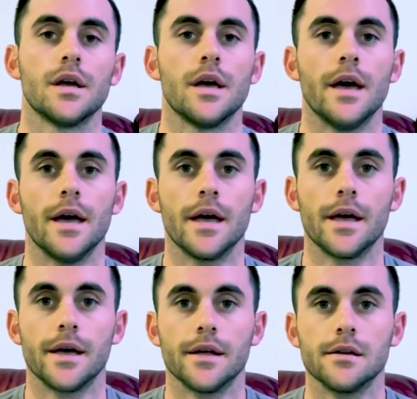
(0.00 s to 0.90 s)

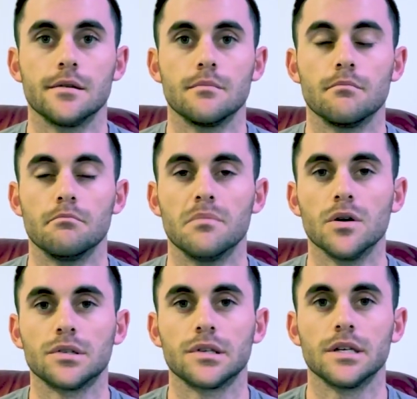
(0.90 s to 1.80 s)
and
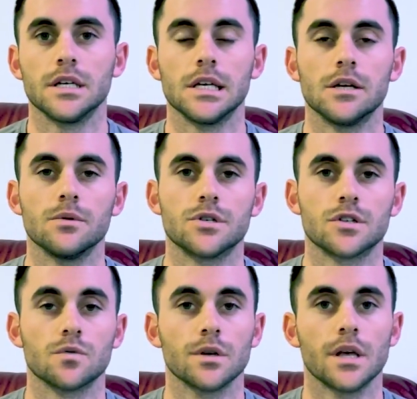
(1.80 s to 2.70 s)
mostly it was
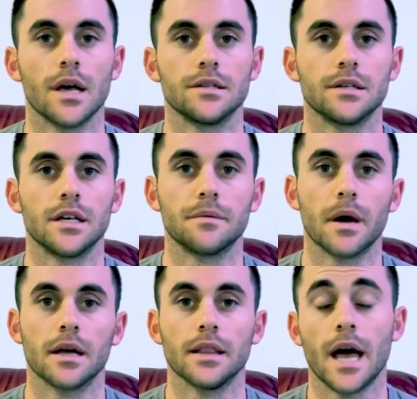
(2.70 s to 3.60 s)
just realizing
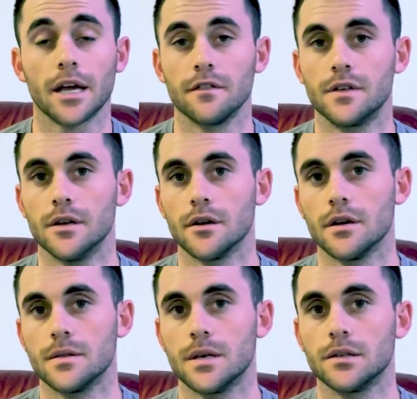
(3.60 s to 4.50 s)
my lack of gear
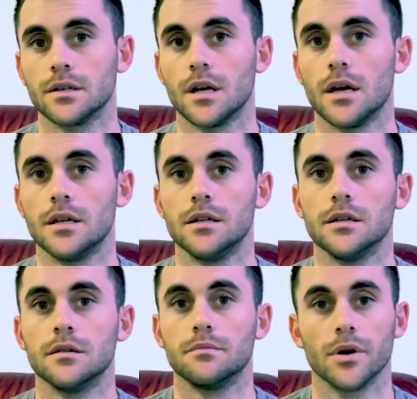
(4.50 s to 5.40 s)
and things that I
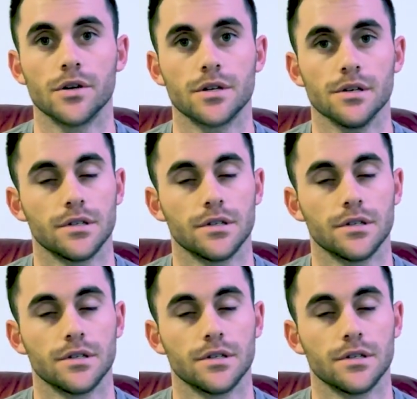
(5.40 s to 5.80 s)
needed to purchase